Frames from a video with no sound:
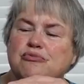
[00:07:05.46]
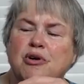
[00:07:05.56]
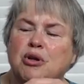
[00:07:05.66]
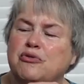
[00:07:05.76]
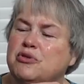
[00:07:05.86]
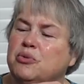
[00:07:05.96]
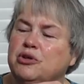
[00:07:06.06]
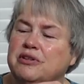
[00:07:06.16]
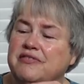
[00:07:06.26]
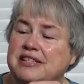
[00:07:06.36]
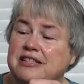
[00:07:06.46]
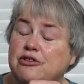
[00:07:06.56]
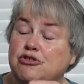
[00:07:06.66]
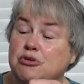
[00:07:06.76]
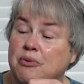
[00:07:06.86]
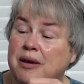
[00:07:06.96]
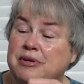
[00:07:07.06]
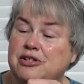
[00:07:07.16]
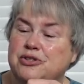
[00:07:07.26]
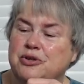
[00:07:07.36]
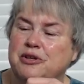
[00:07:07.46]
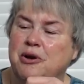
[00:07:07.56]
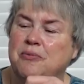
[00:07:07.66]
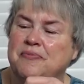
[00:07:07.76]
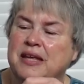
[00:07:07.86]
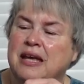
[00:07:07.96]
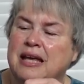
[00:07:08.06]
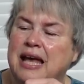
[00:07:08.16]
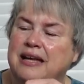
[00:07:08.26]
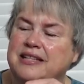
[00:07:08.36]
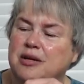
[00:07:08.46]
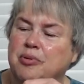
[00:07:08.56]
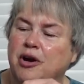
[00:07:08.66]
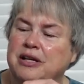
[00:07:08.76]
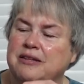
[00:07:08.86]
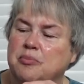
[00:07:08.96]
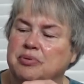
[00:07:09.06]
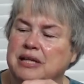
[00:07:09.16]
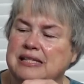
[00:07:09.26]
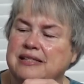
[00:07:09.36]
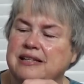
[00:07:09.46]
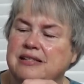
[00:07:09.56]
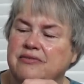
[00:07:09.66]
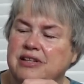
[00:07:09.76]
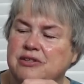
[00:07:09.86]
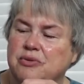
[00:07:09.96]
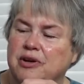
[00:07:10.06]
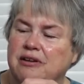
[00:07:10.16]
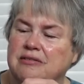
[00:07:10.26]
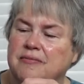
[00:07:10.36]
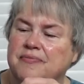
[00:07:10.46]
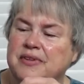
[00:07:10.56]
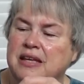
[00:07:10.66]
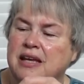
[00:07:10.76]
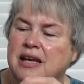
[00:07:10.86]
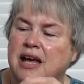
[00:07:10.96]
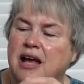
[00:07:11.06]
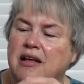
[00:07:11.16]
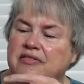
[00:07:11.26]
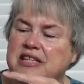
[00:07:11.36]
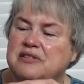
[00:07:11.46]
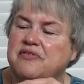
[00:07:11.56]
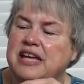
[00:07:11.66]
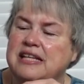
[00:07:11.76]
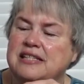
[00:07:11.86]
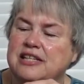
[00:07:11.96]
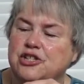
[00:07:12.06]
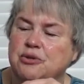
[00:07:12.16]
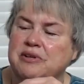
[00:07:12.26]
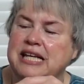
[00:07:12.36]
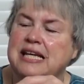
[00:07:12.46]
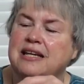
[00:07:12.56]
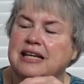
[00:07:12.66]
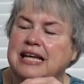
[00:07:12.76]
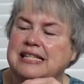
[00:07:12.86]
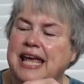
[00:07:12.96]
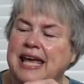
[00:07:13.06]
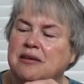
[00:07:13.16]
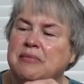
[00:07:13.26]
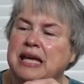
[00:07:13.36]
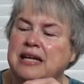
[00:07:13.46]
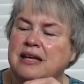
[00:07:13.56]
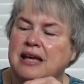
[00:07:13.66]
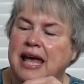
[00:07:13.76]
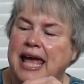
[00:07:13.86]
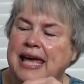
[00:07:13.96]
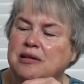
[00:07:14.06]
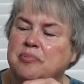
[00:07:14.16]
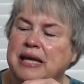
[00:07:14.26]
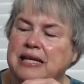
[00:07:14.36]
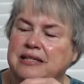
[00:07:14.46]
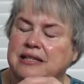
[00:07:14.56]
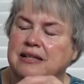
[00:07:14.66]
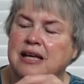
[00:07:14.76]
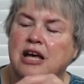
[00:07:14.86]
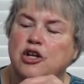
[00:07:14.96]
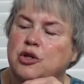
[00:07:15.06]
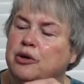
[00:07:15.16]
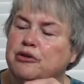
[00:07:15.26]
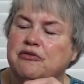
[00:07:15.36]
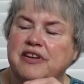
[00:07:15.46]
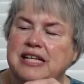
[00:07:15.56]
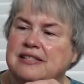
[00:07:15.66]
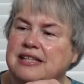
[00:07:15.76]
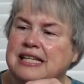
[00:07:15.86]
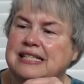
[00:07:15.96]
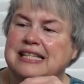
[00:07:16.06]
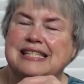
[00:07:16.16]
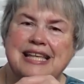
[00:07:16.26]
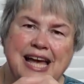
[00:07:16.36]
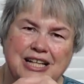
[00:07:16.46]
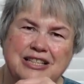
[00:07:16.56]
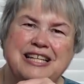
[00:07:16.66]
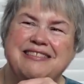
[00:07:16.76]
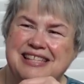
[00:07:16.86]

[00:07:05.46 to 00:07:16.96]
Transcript: from all over the world to visit their ceramic studio and take part in the blessings of Israel. This vase is unique, it's handmade, hand painted, no other vase is exactly the